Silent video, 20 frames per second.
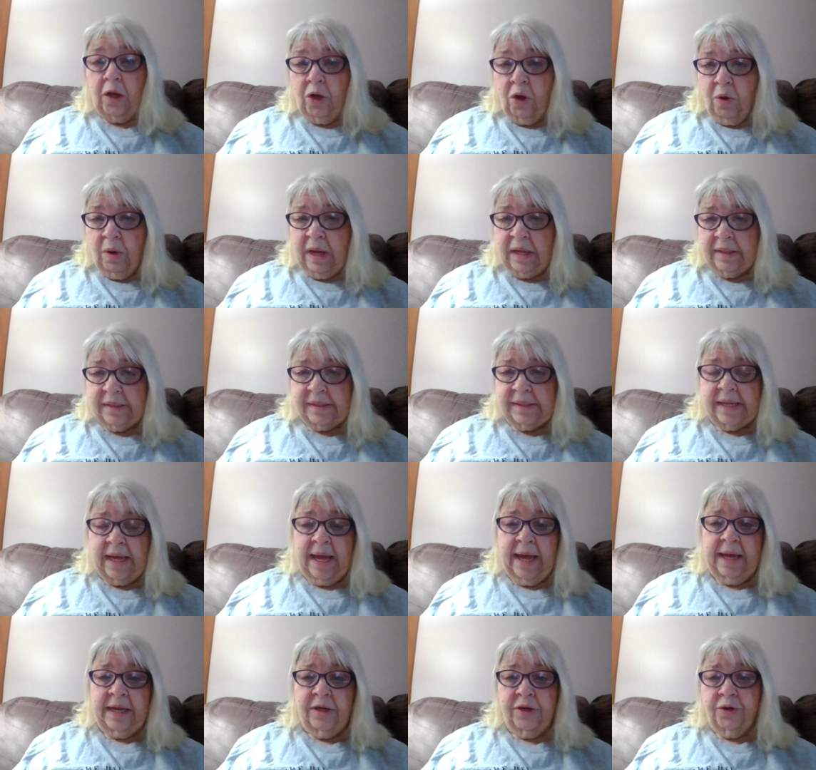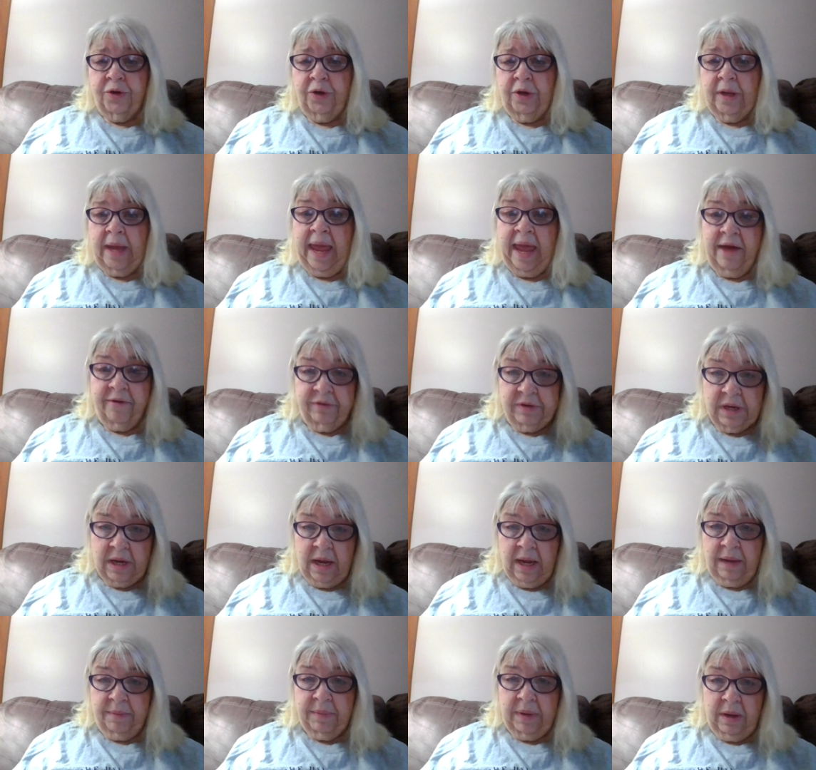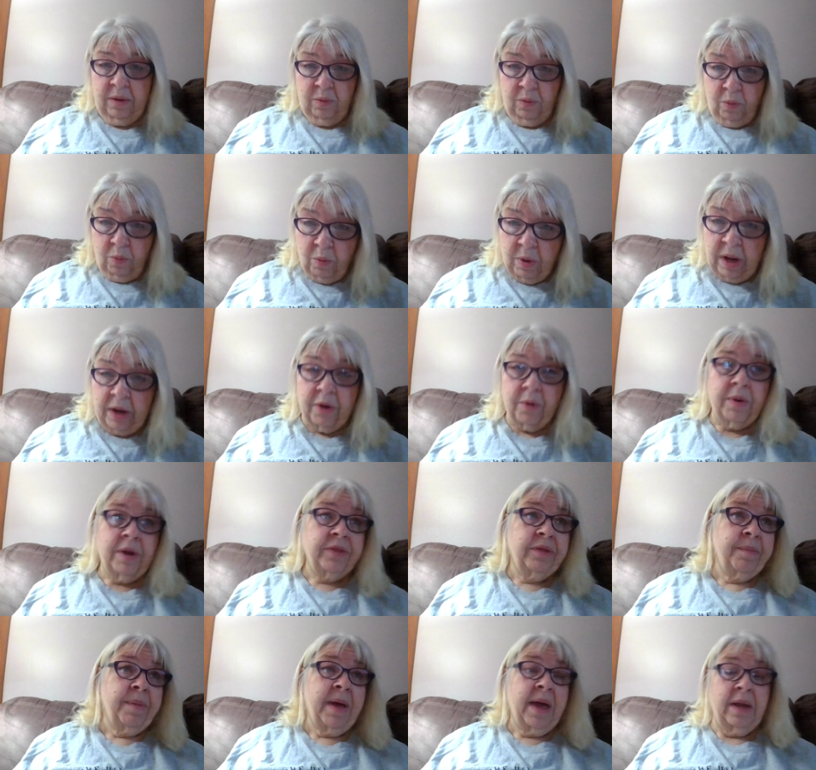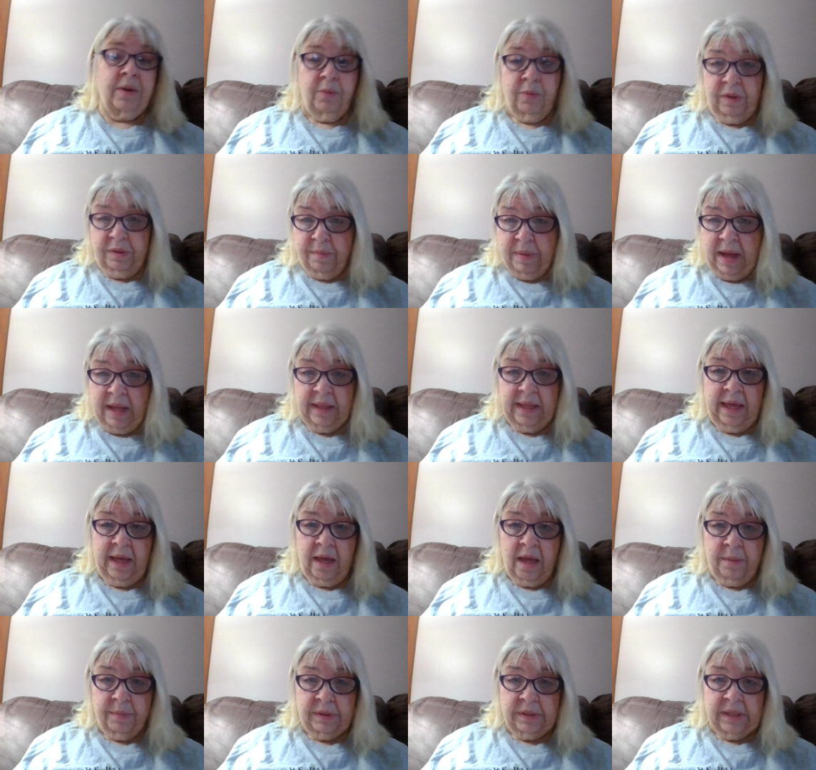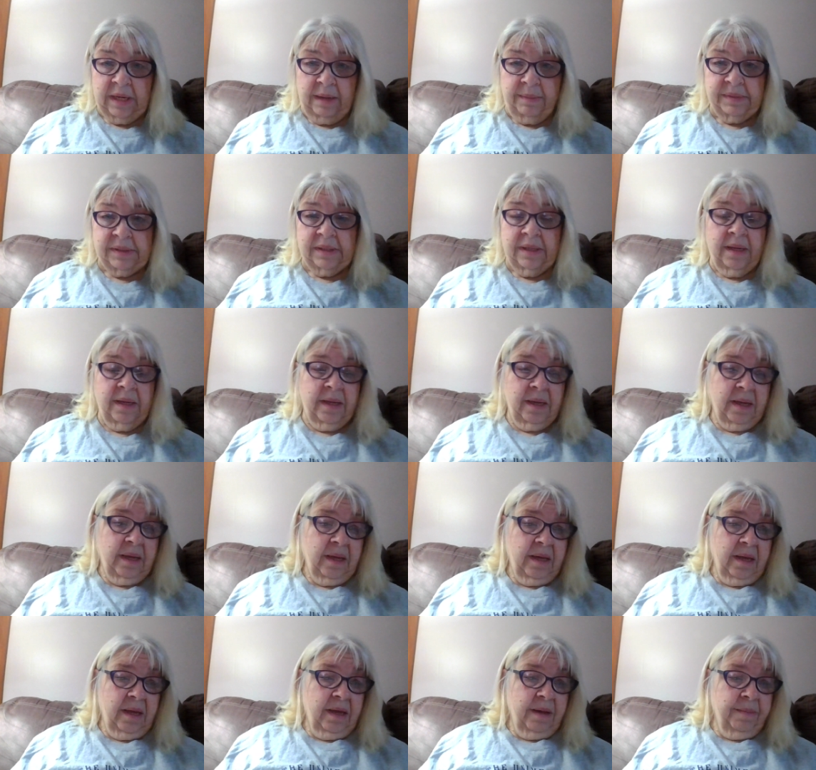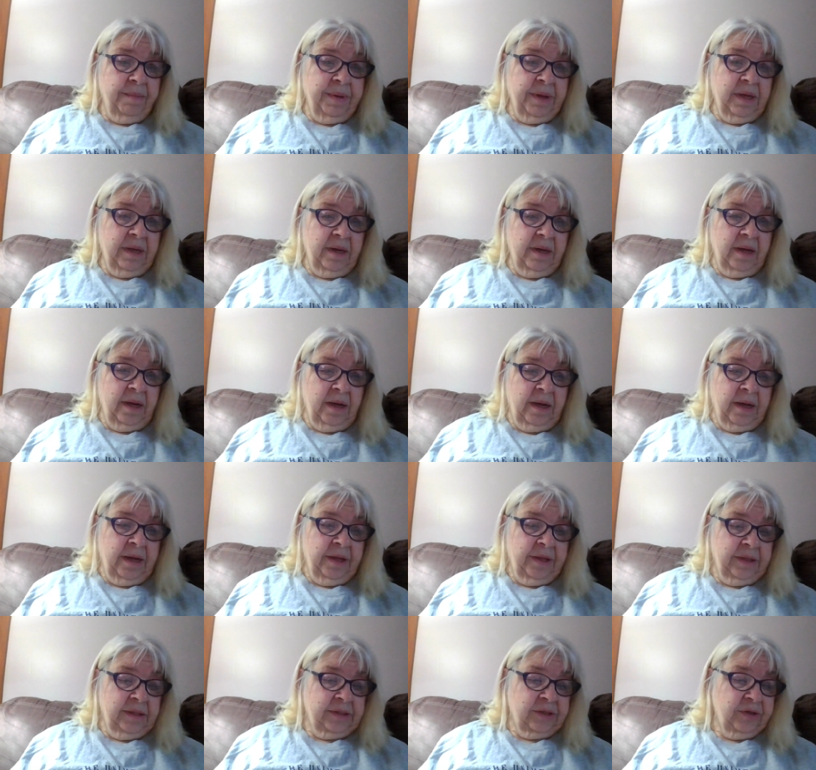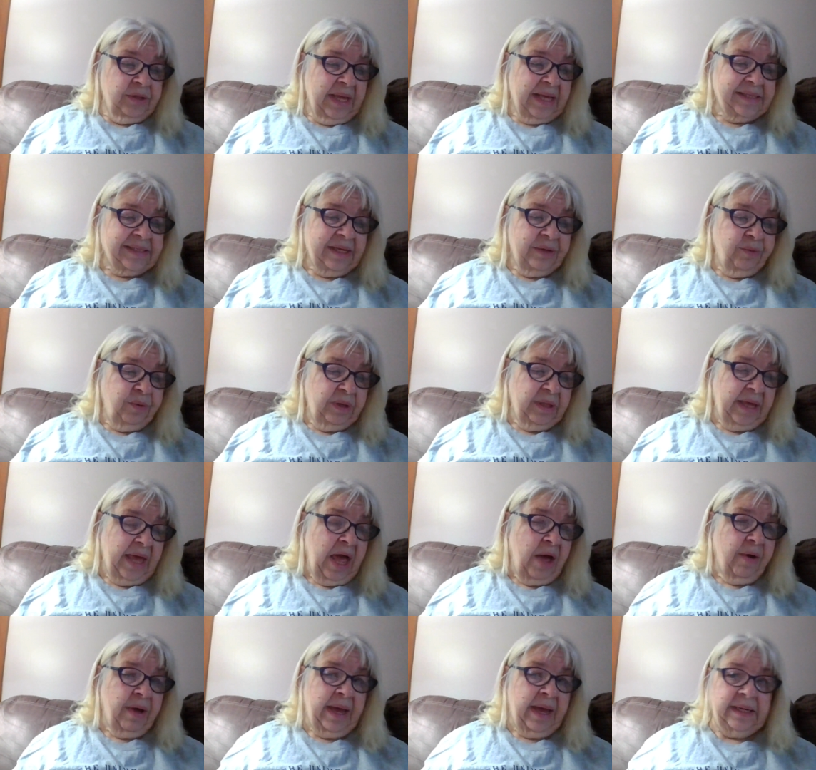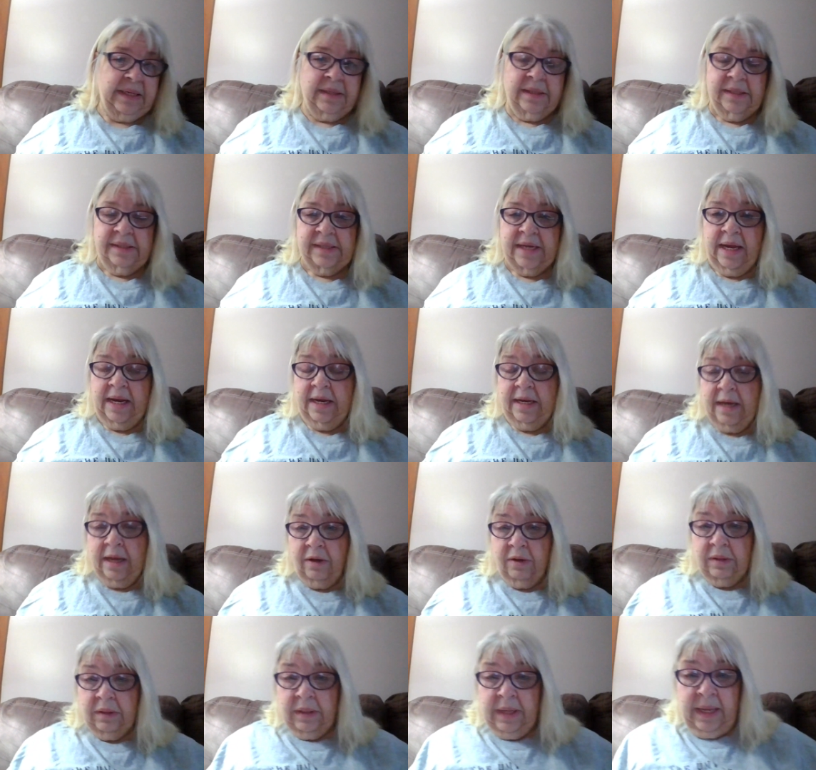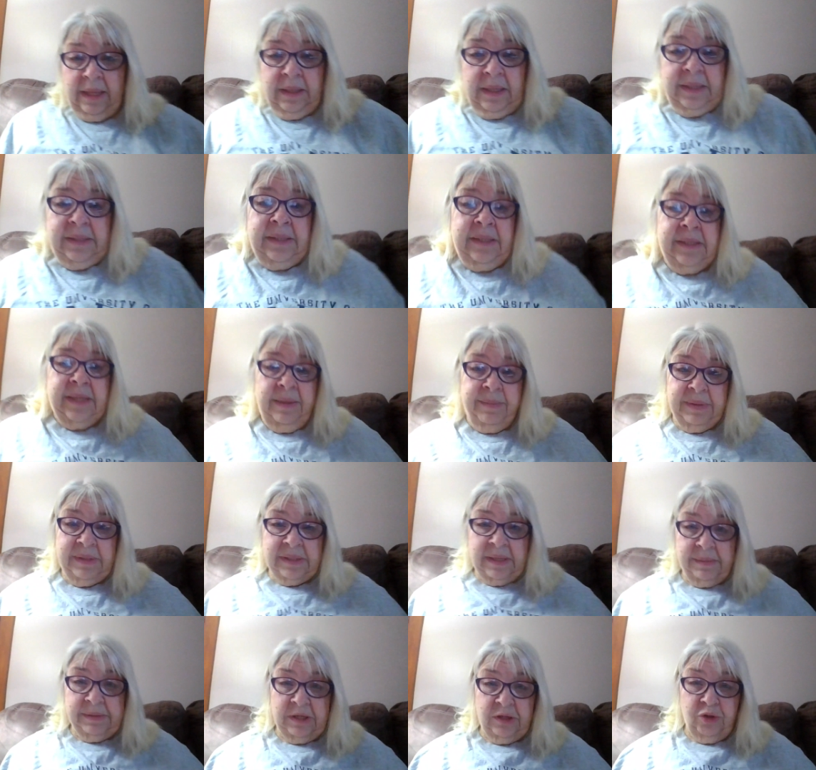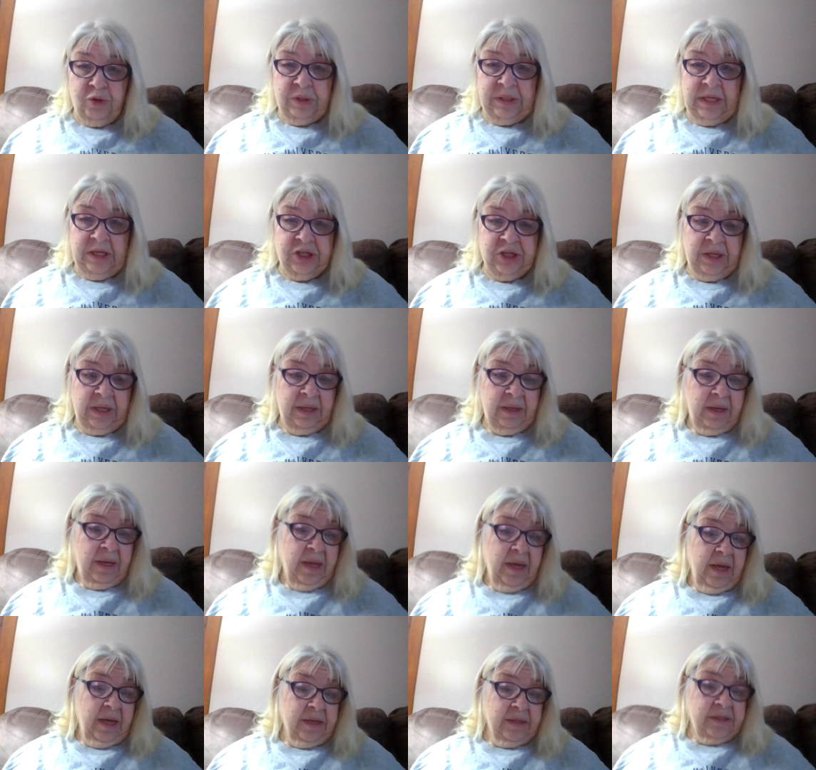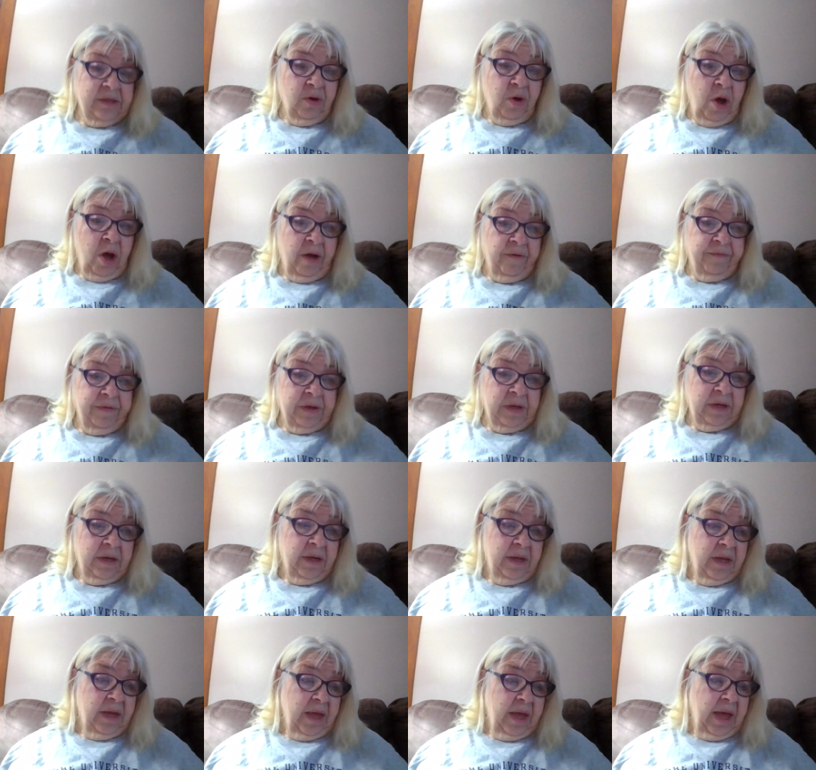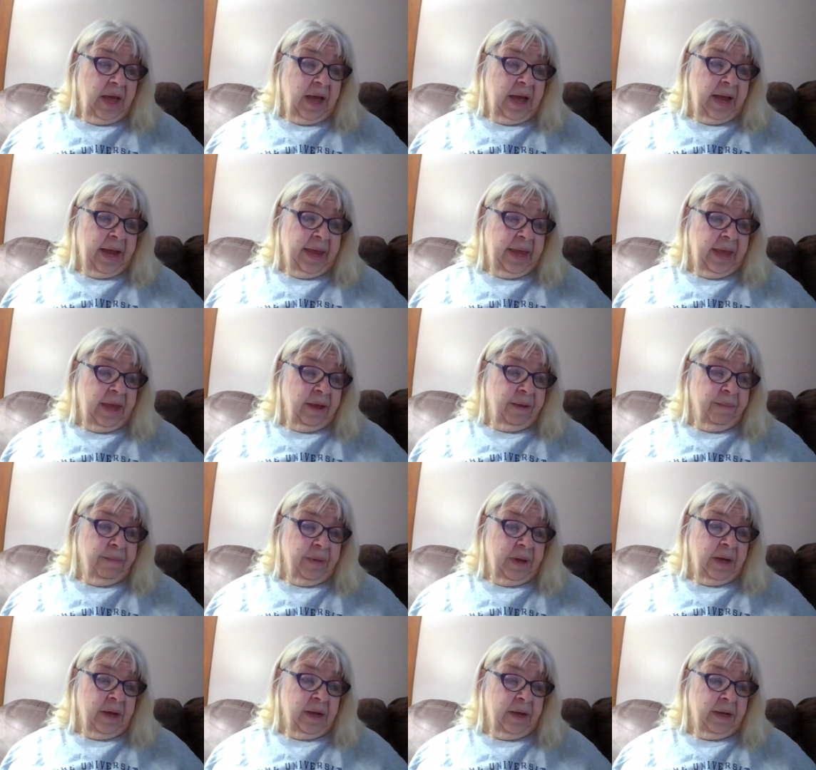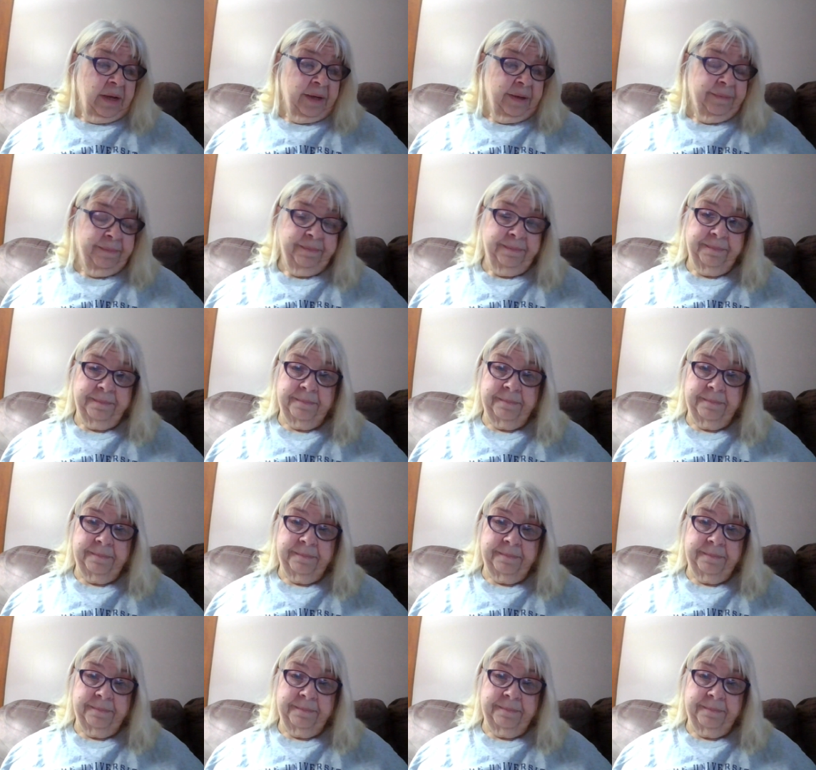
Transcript: go outside during halftime and walk around the pond with Molly a couple times. But uh, so that's really how I design it. Now, lately, since I've been substitute teaching so often, I am uh,